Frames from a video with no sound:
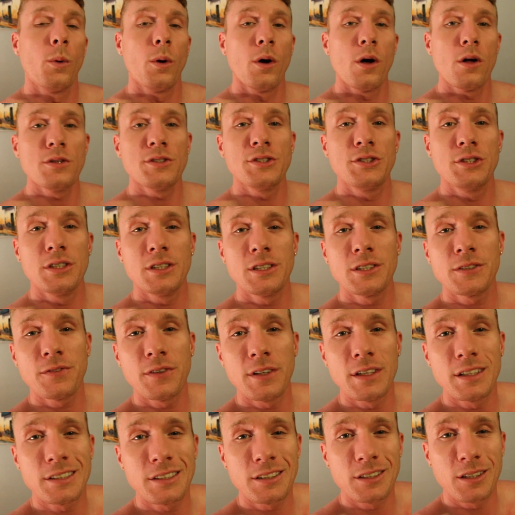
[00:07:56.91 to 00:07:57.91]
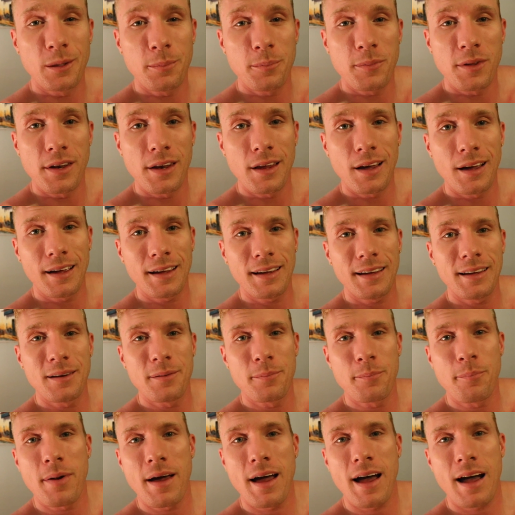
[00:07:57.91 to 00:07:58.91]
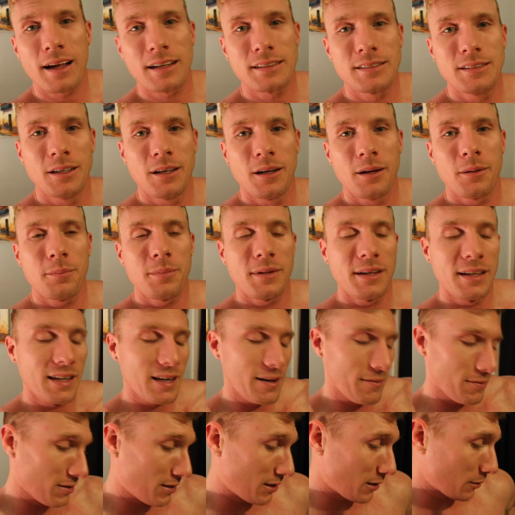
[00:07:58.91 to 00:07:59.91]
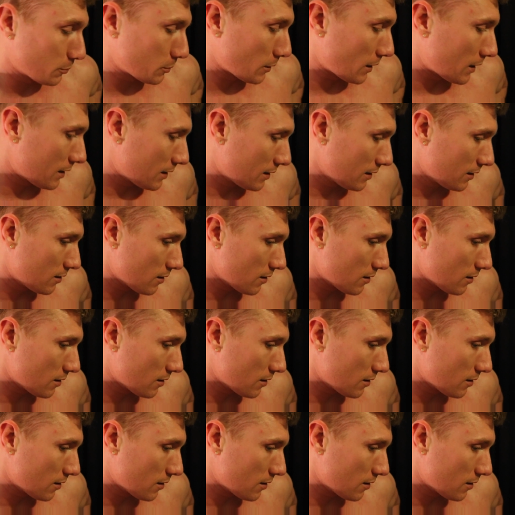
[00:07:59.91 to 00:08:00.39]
well, just finishing up the night, getting packed up, getting everything ready to